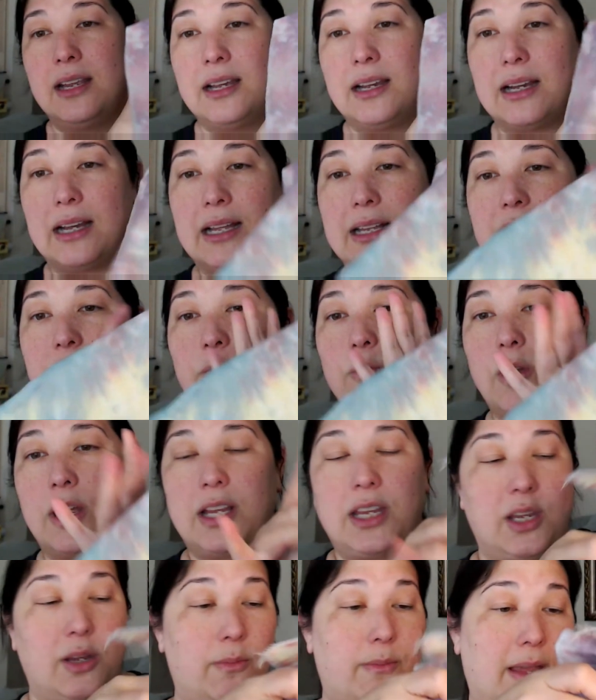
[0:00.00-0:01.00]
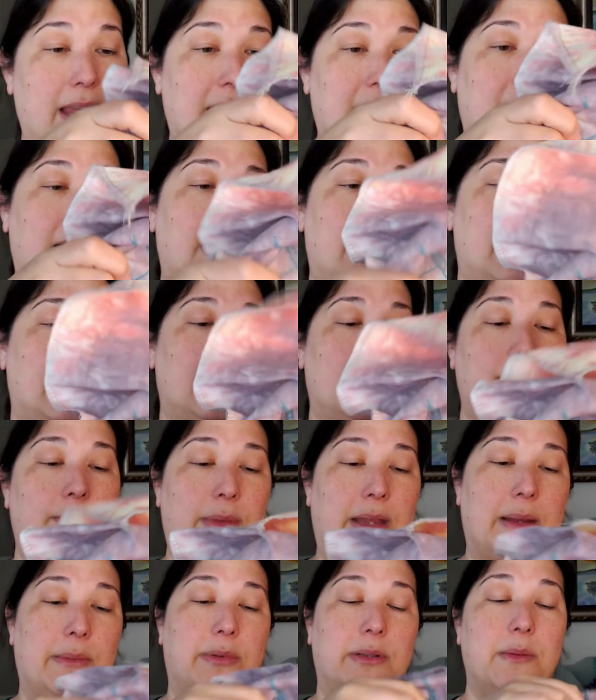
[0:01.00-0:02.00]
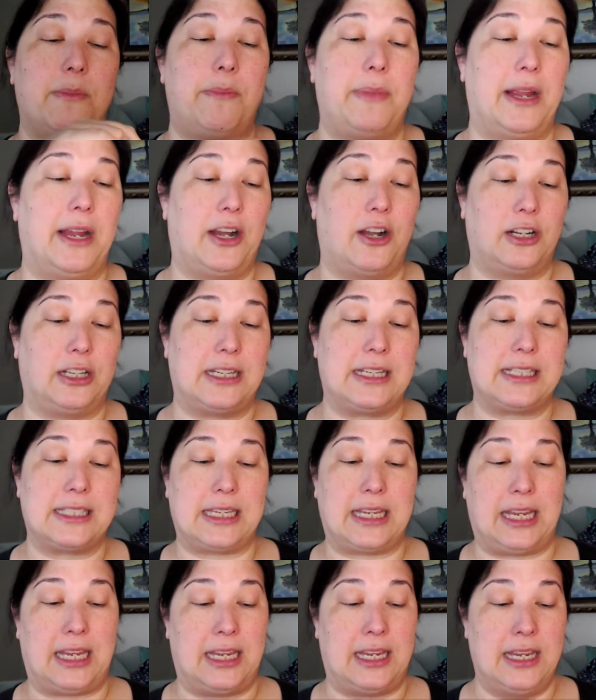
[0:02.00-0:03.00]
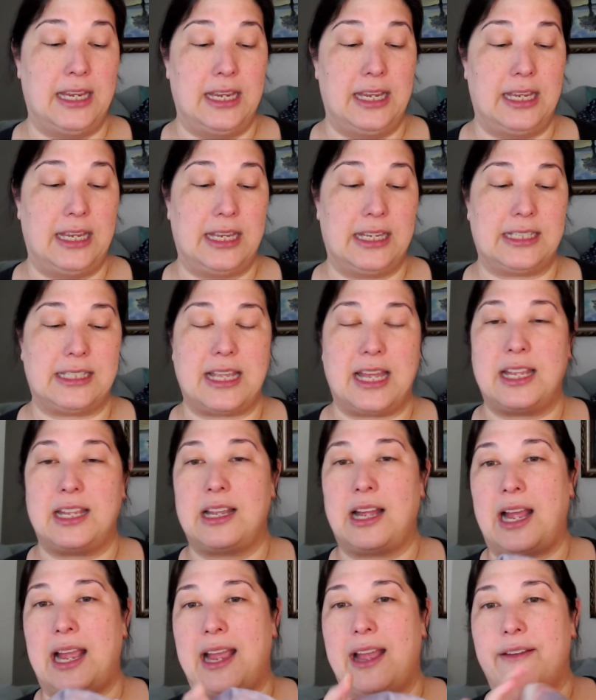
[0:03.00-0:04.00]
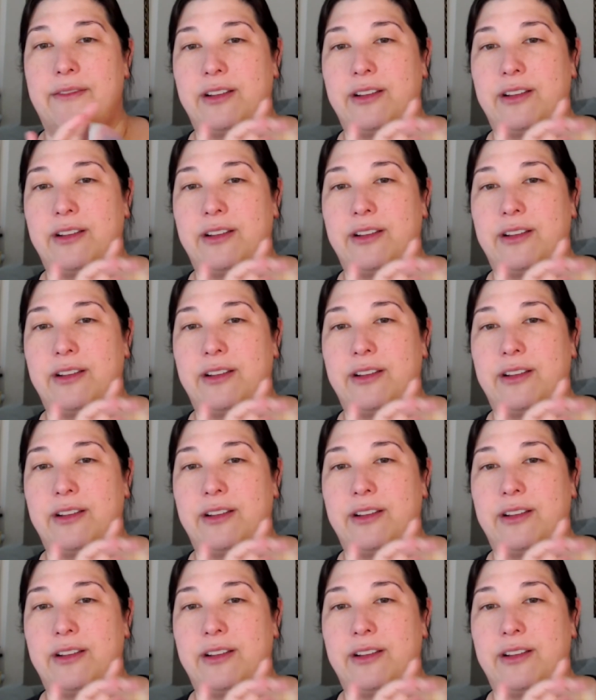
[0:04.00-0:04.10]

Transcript: And what you may be able to barely see is that I have a